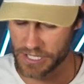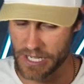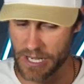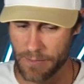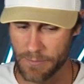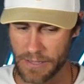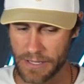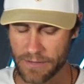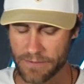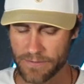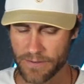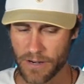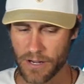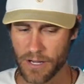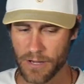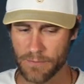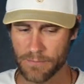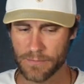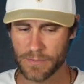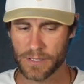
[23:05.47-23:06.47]
coming
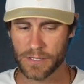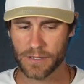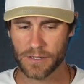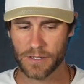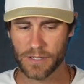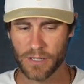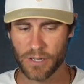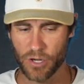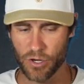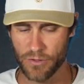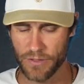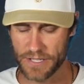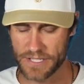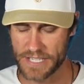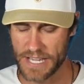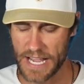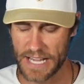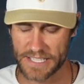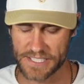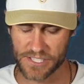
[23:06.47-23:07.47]
from, or the
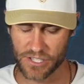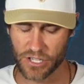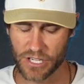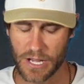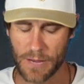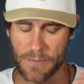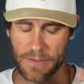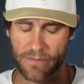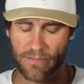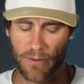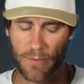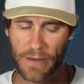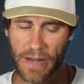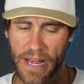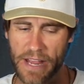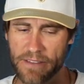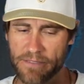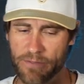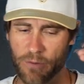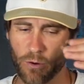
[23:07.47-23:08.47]
texts are coming from an
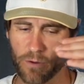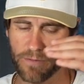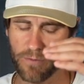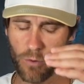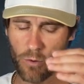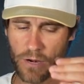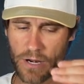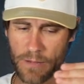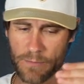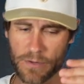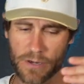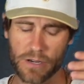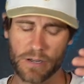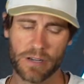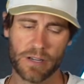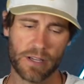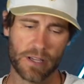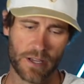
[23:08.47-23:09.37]
844 number,